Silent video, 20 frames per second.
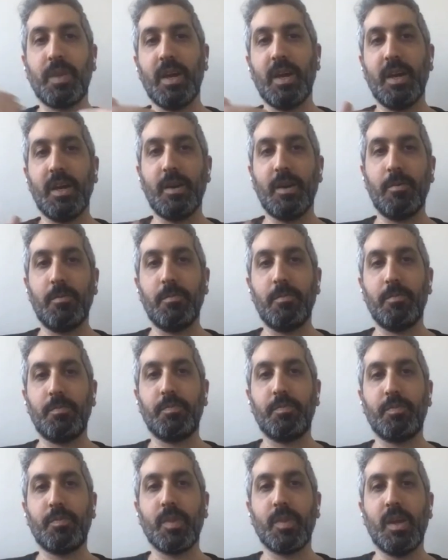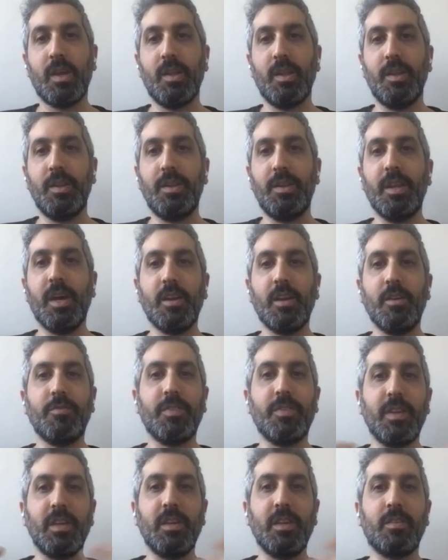None
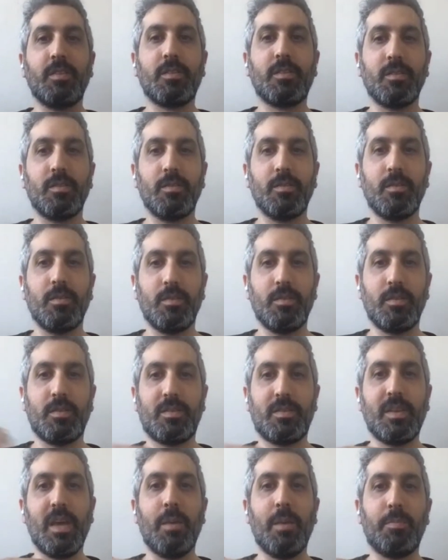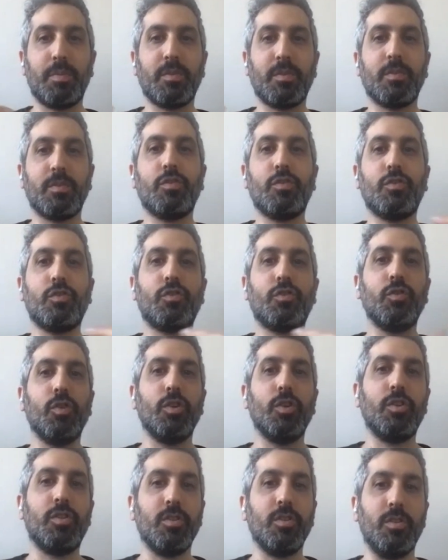of these steps
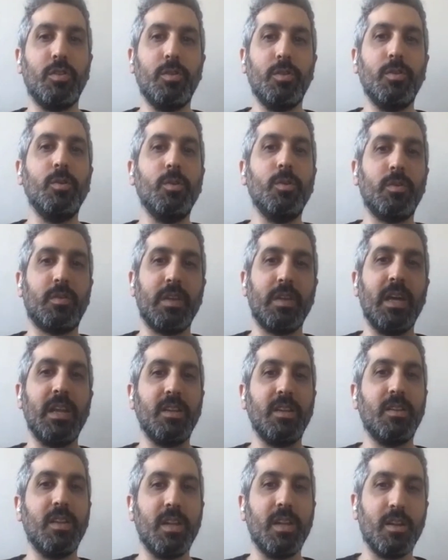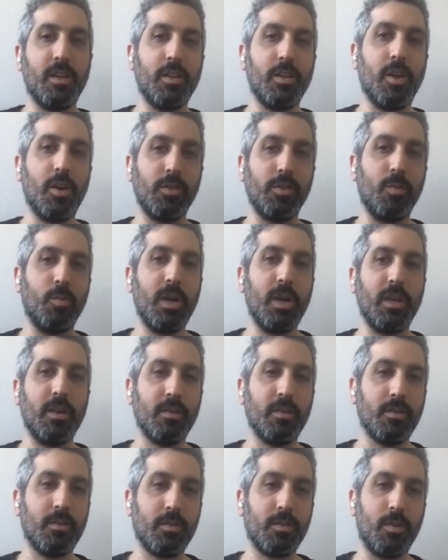should lose any data along the way.
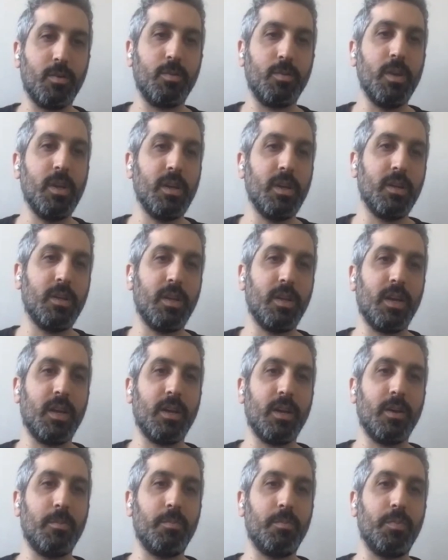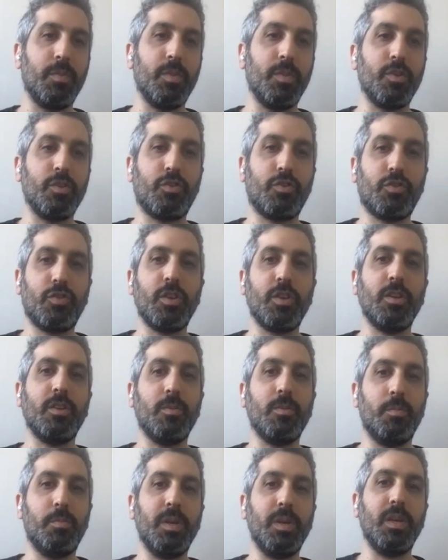So there
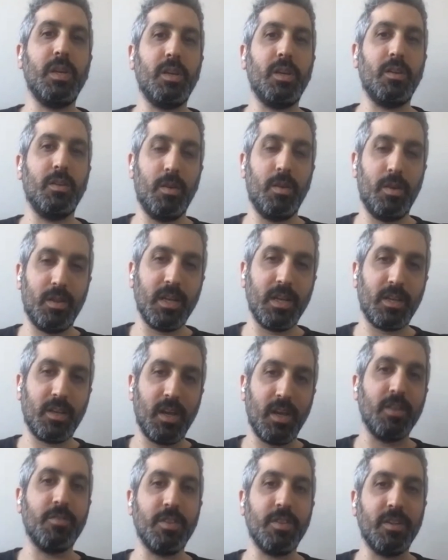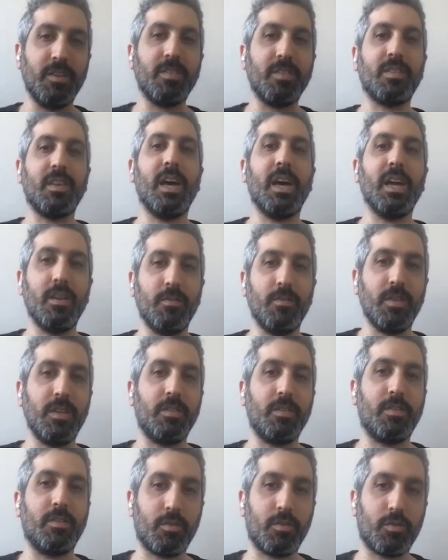shouldn't be, like, kind of the design of
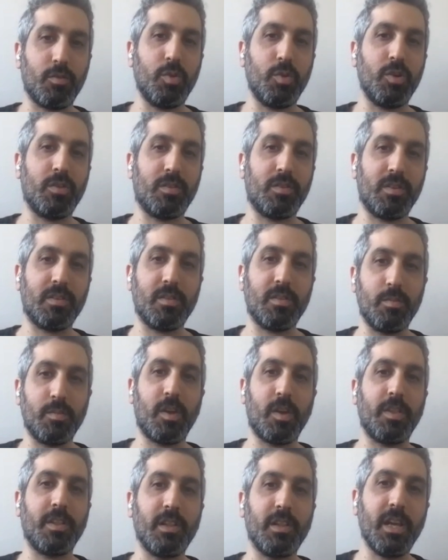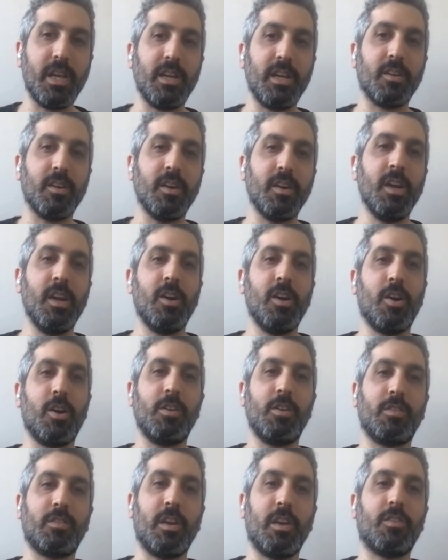these distributed systems on the lake
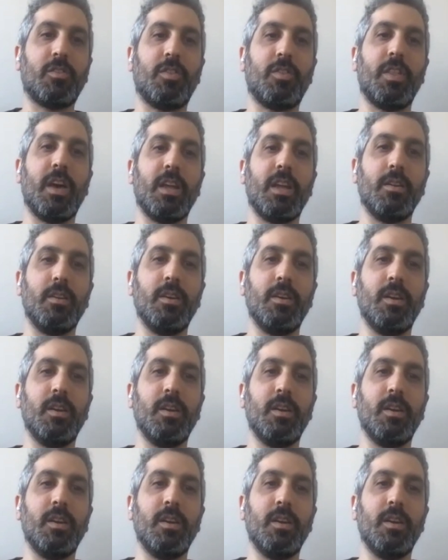are such that